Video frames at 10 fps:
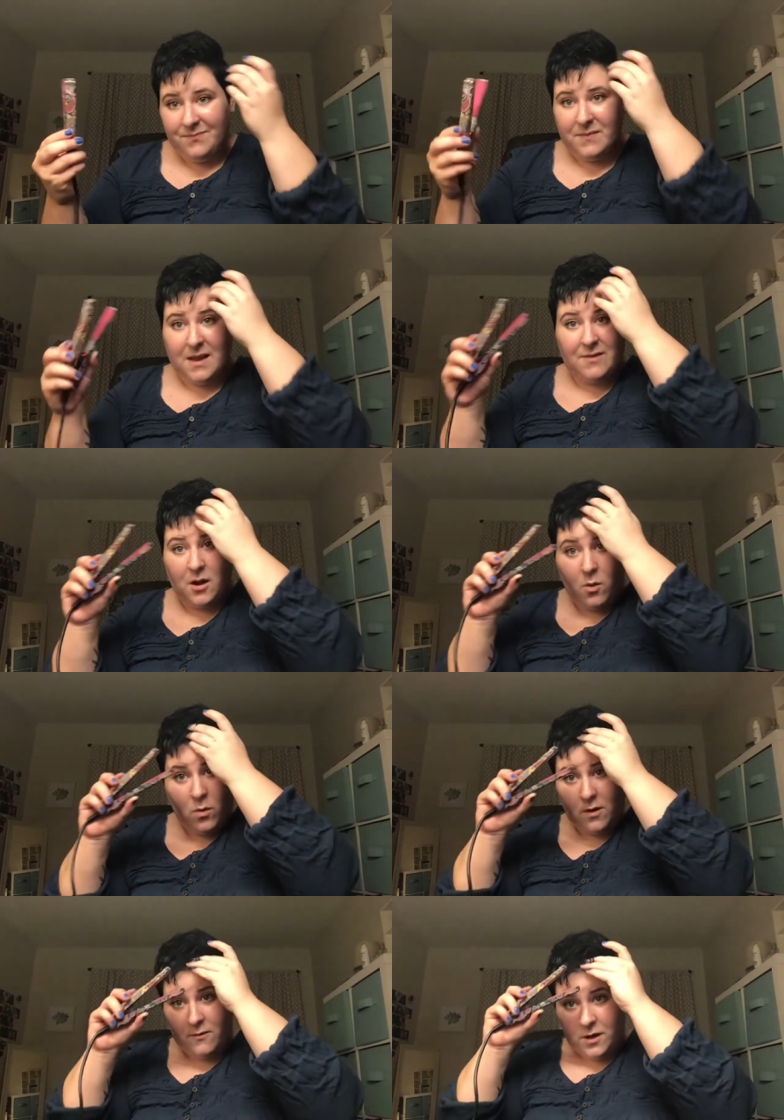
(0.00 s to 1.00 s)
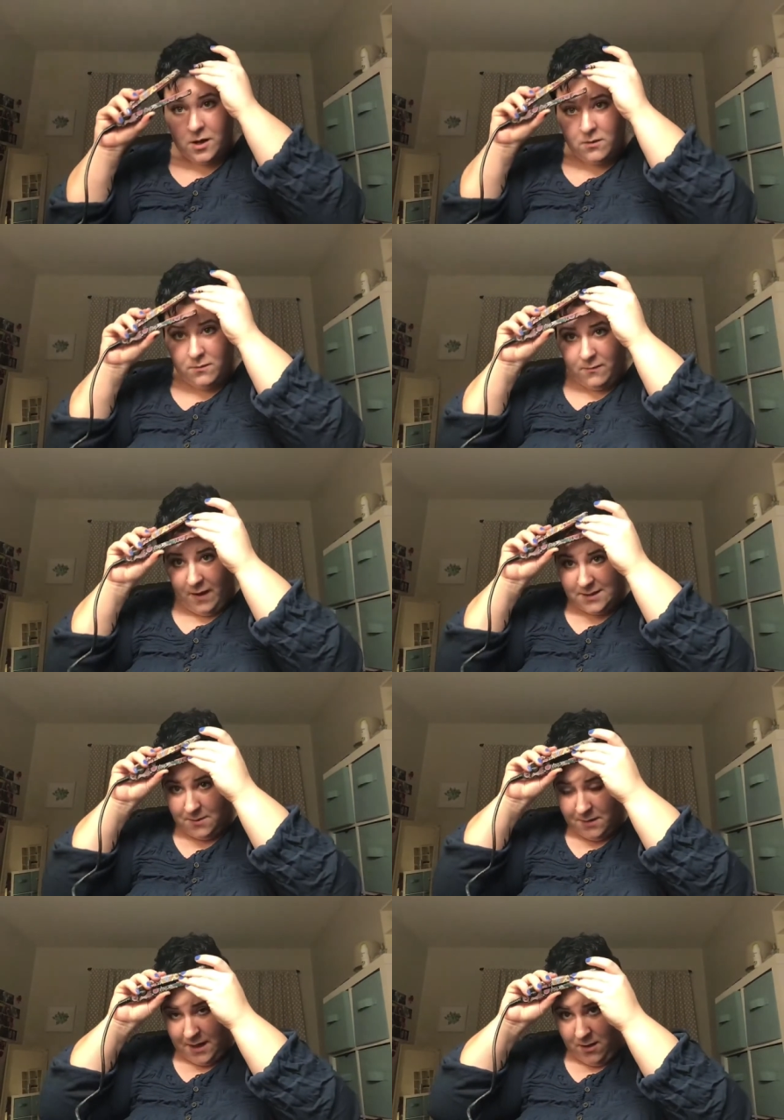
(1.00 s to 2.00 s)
If they don't work for you, find something